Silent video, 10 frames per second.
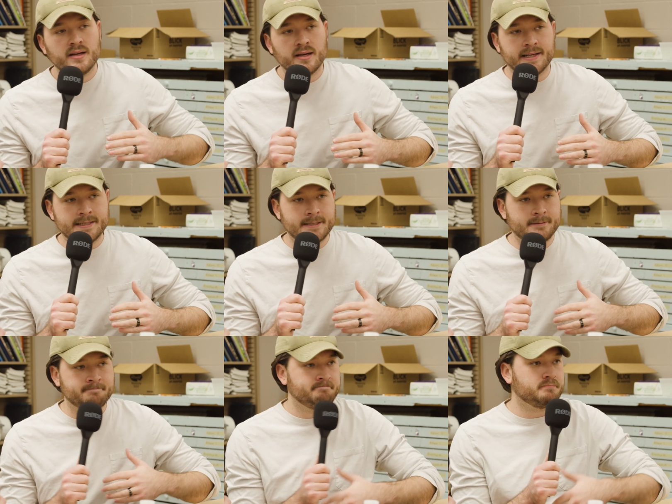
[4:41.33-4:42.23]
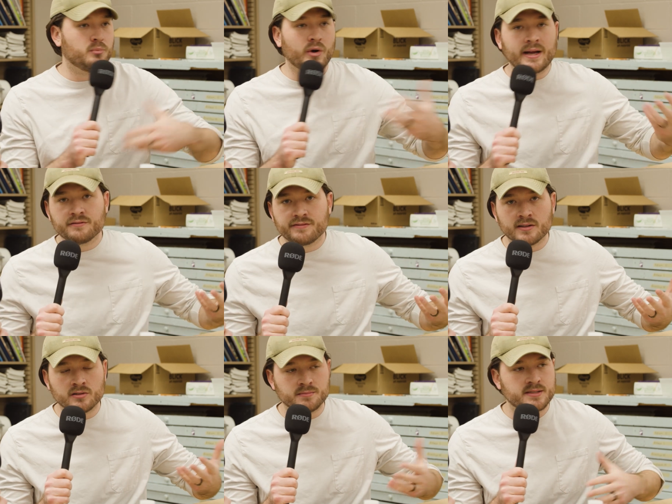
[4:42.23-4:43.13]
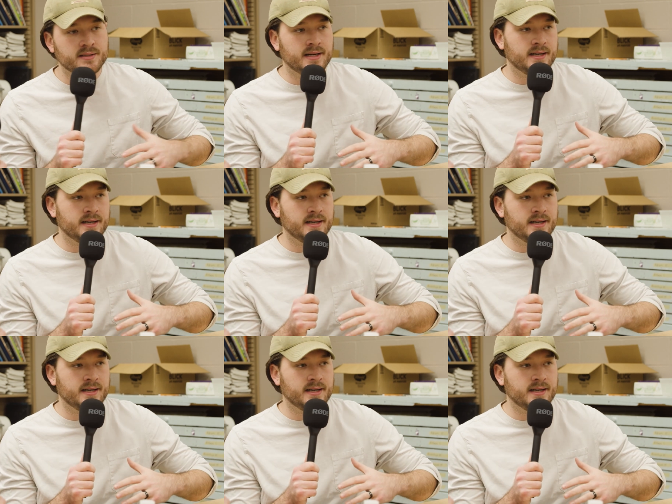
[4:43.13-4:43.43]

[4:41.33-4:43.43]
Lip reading: brand films,